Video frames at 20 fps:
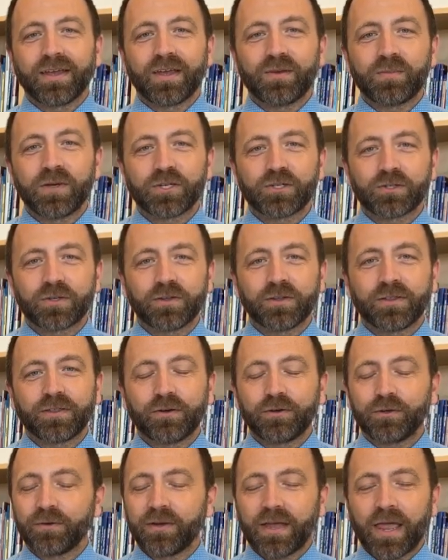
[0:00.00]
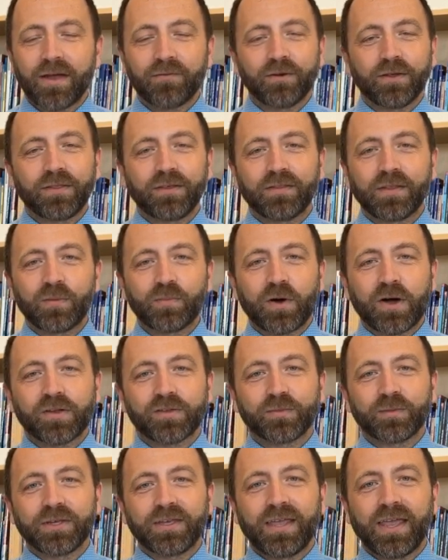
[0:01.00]
and make sure that they're doing everything they
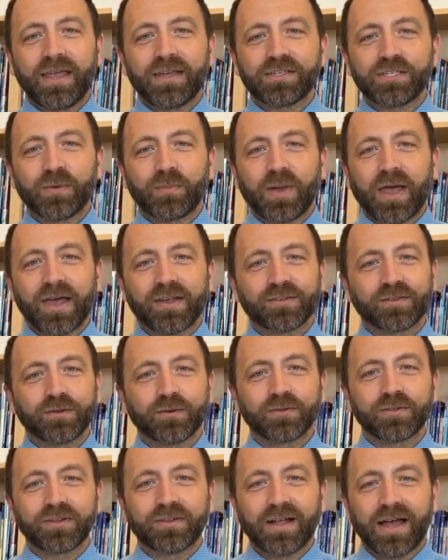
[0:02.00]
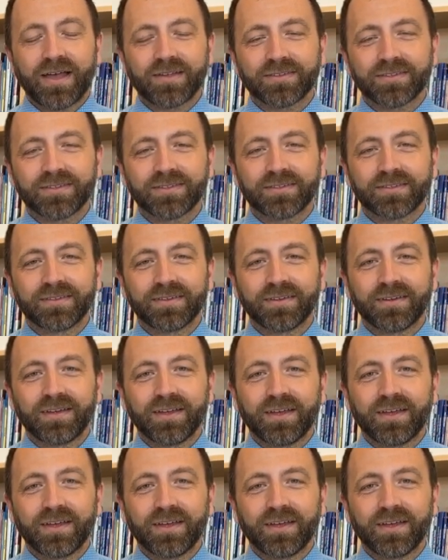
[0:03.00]
possibly can to pass those classes.